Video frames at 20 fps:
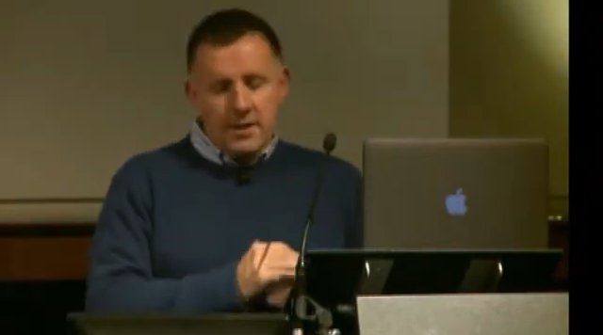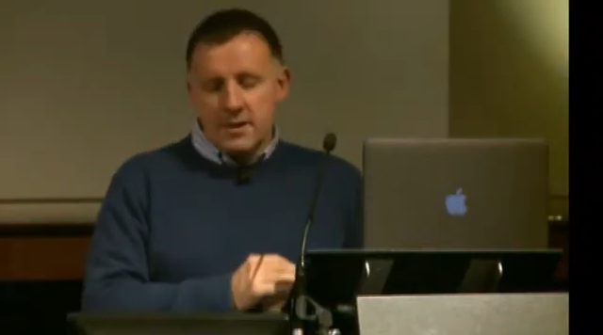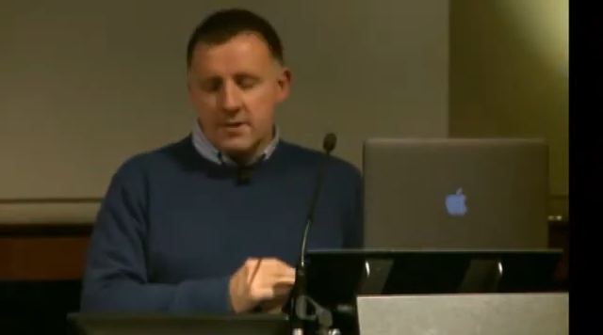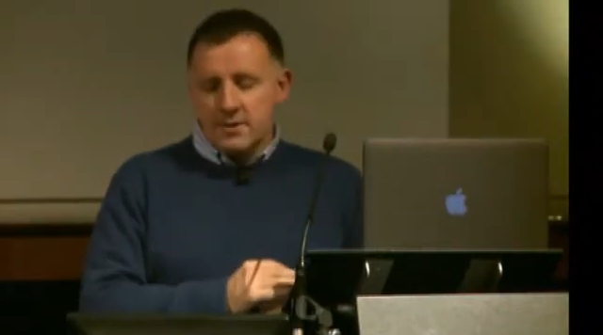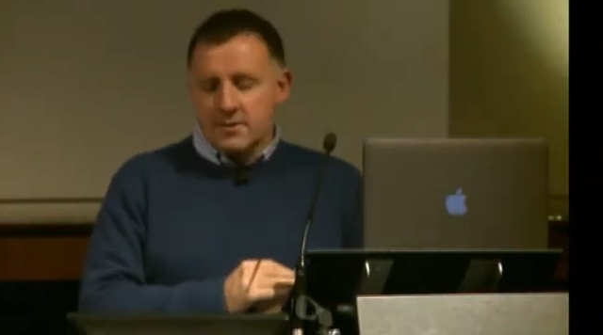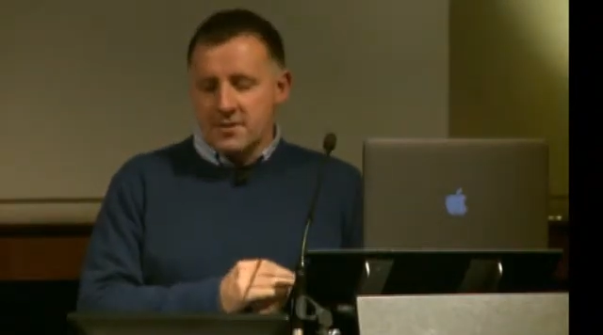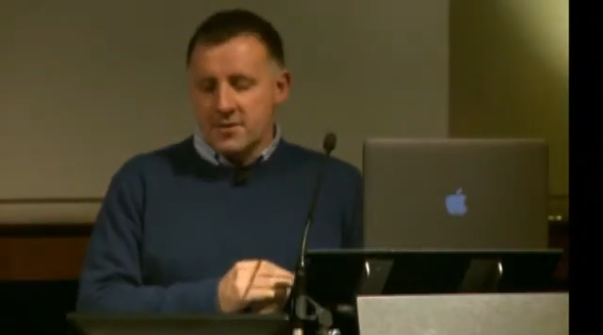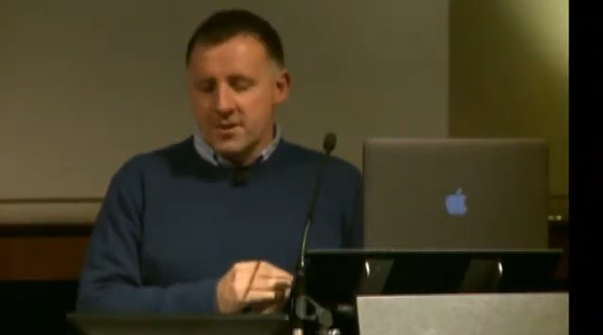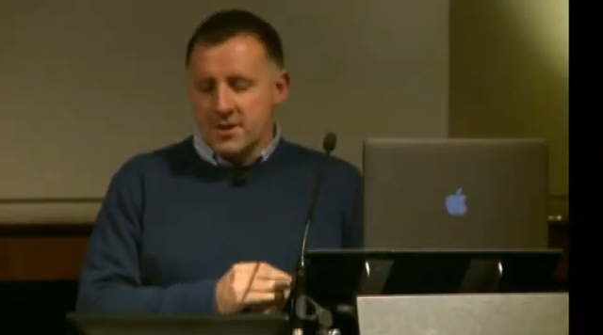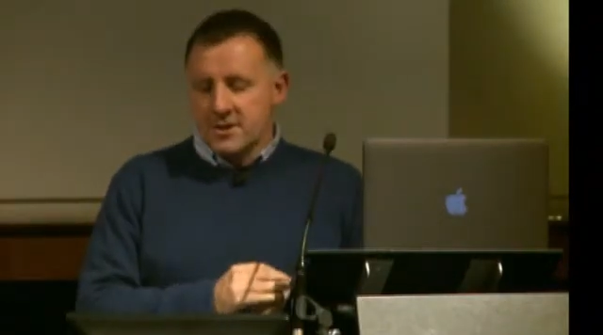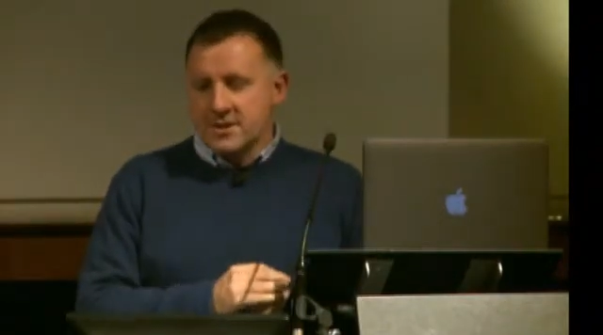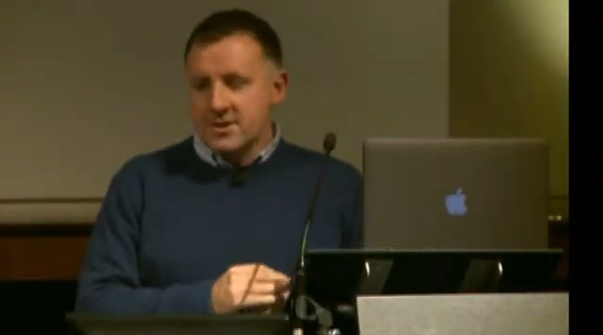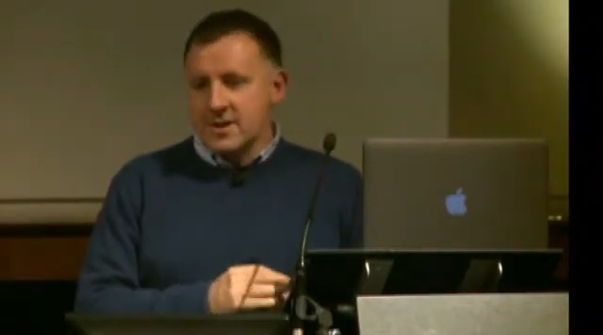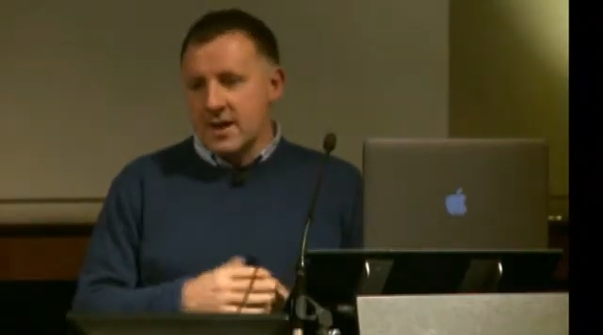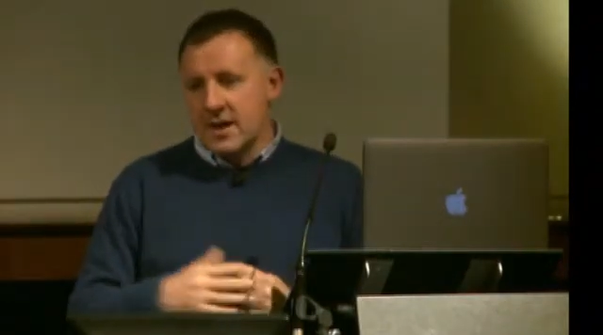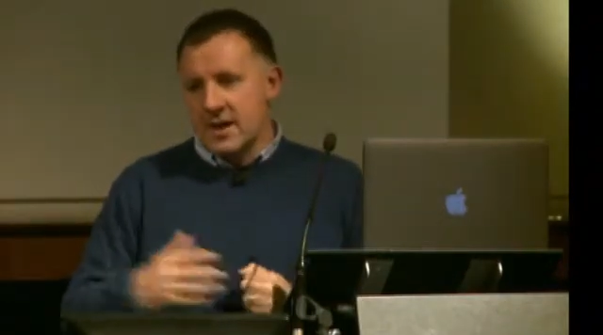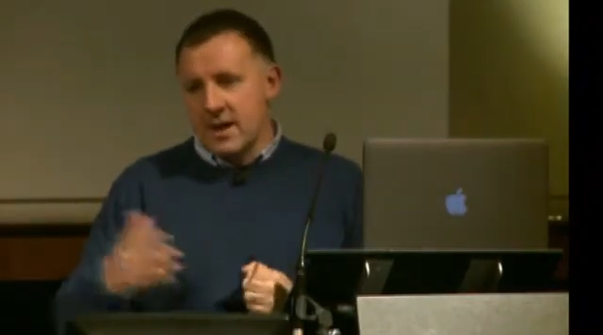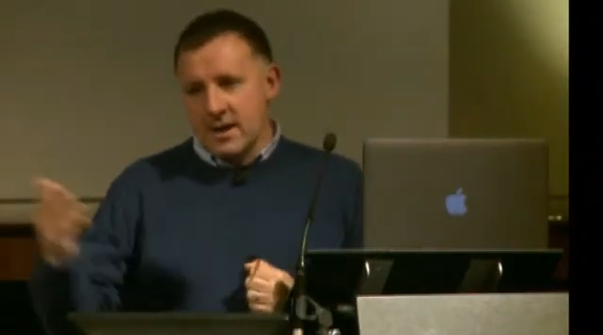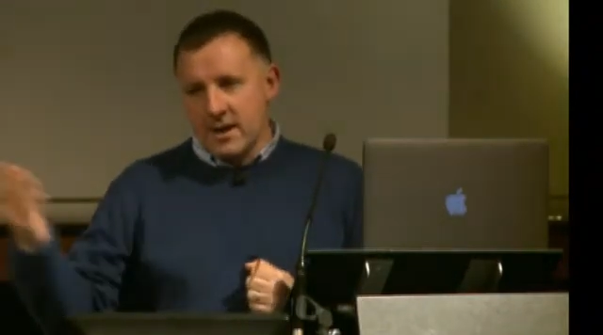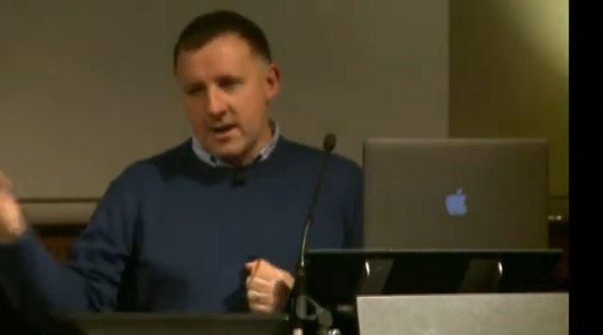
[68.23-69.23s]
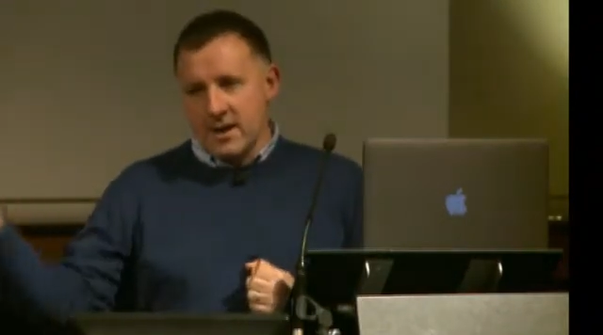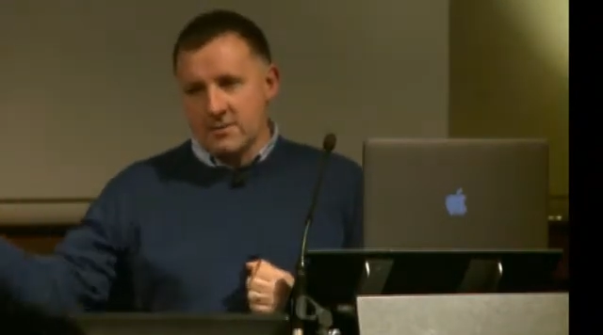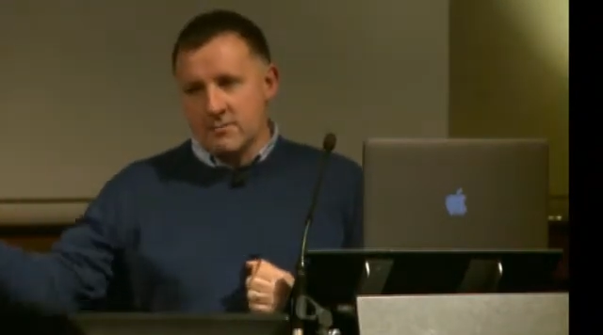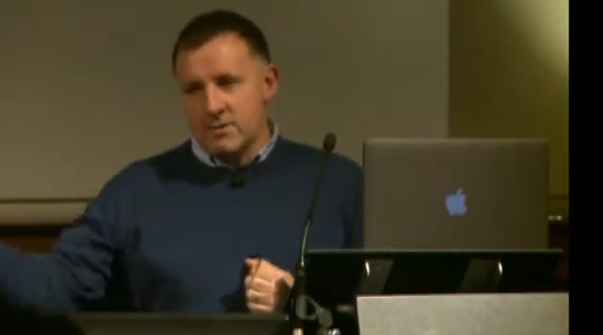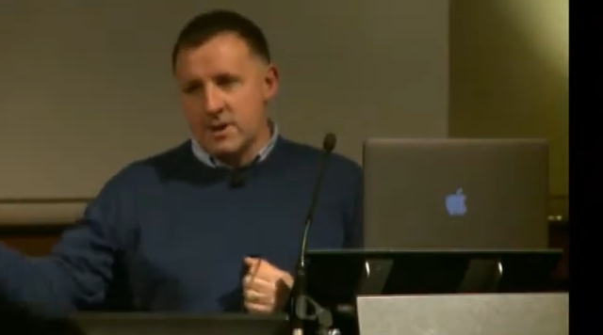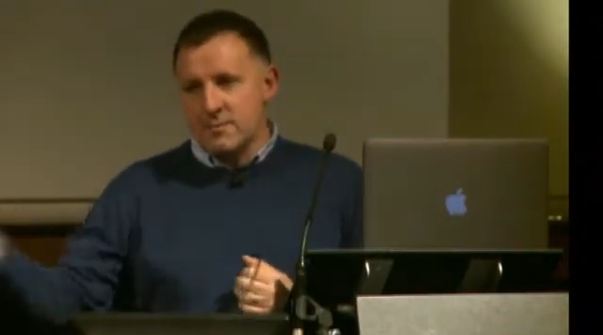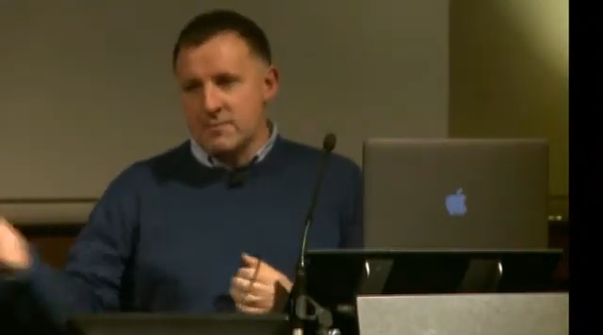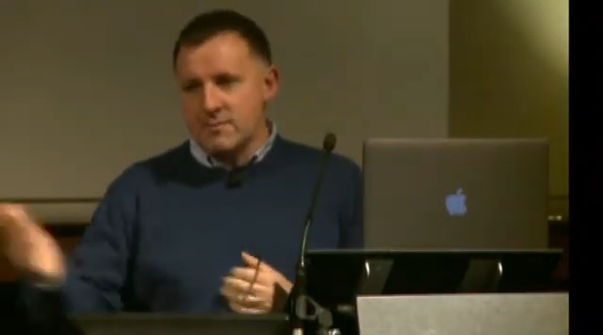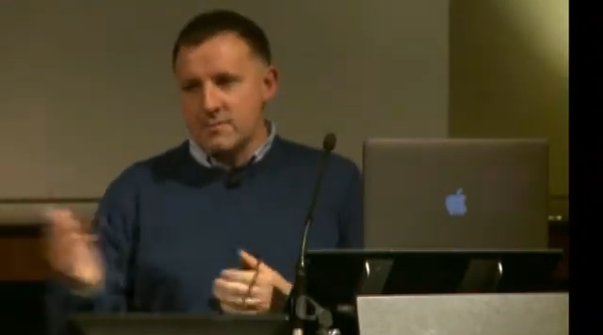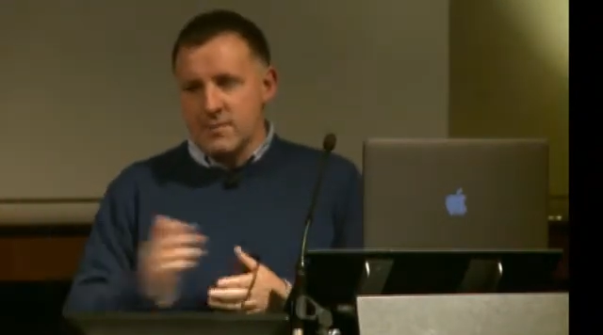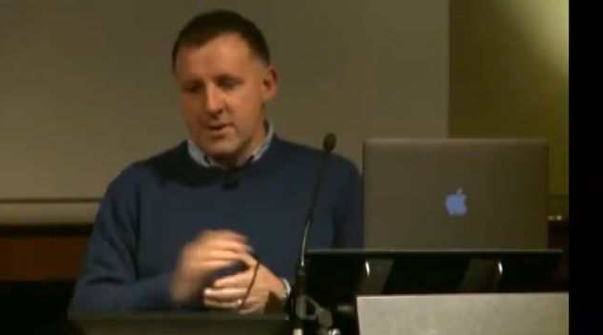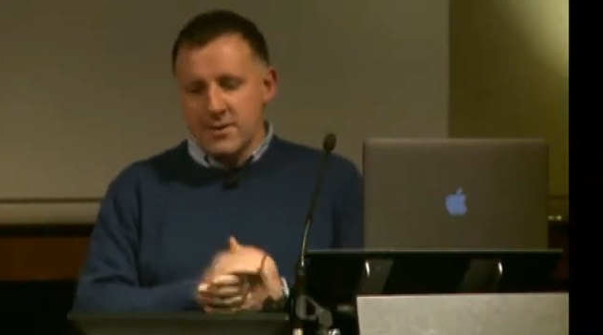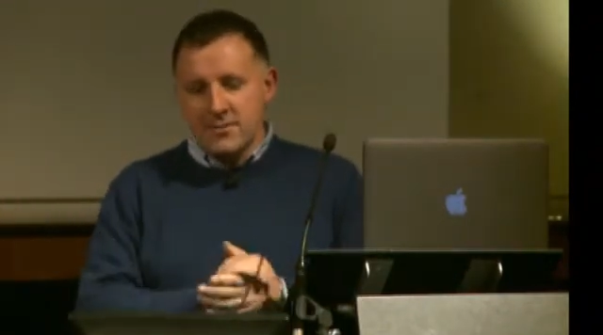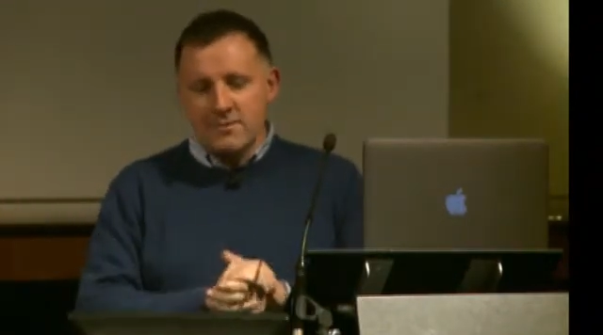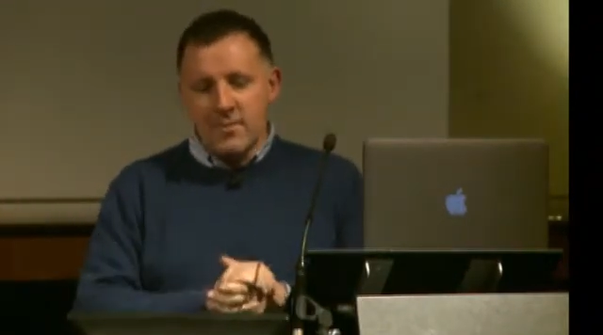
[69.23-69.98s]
The first thing, and I agree with